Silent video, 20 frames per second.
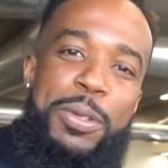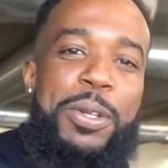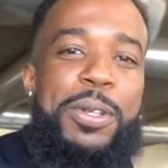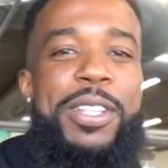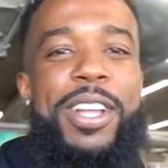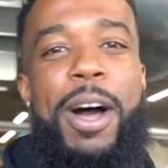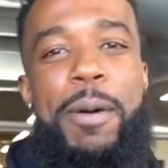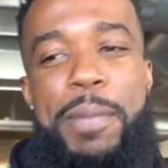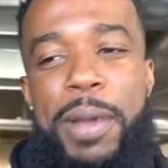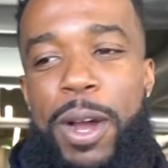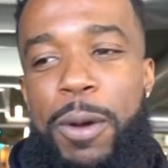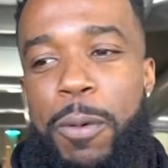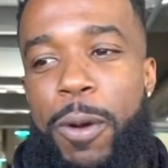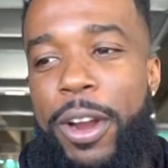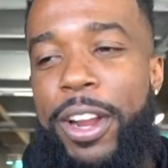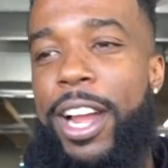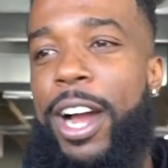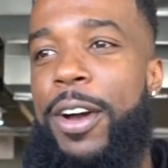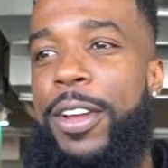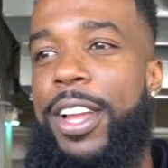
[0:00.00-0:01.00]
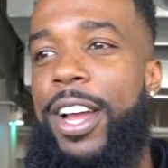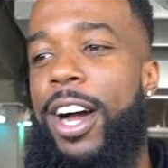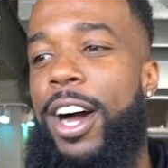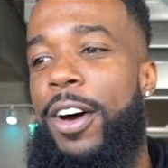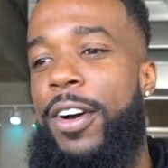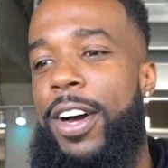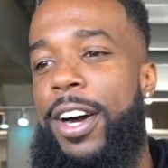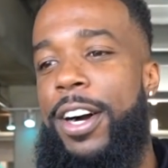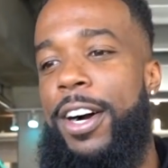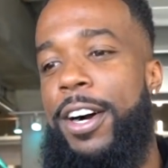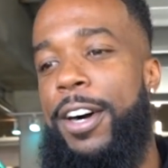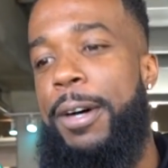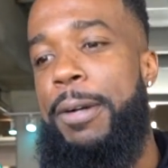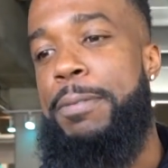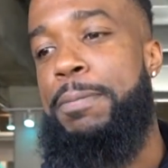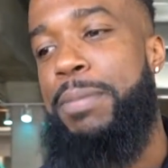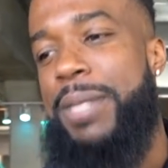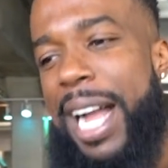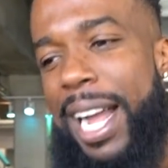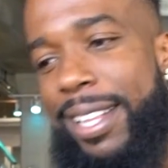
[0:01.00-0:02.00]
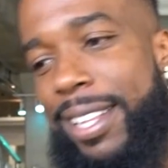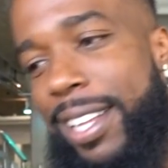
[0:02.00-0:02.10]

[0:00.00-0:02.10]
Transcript: some dumbbell workout, y'all. Uh, I